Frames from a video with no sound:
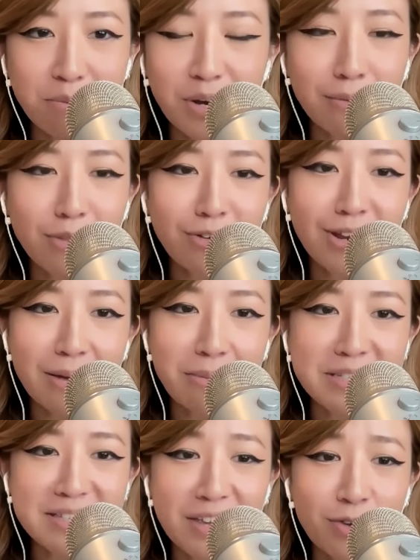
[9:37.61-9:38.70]
bring up their name
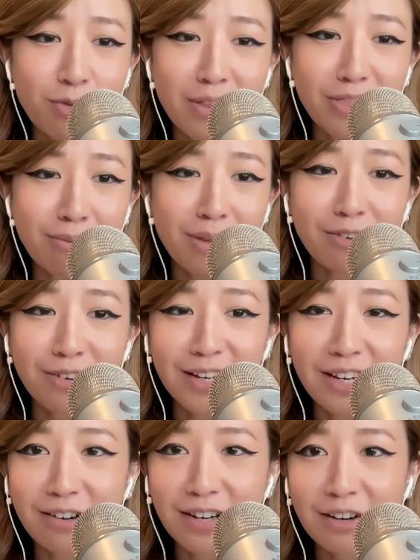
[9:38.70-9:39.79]
and say, you met them here and
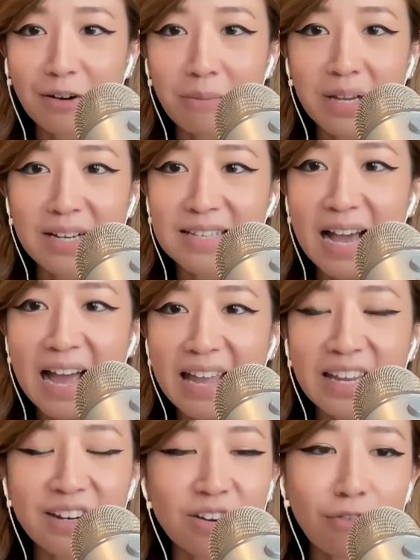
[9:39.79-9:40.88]
here and here, because I
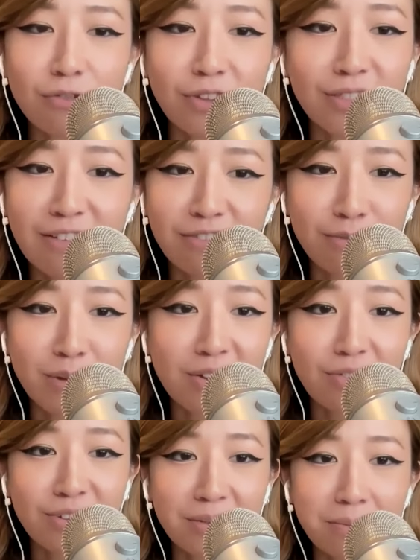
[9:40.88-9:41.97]
cannot for the life of me
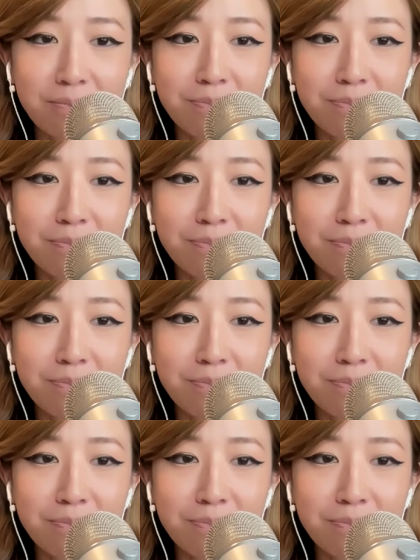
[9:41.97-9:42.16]
do it.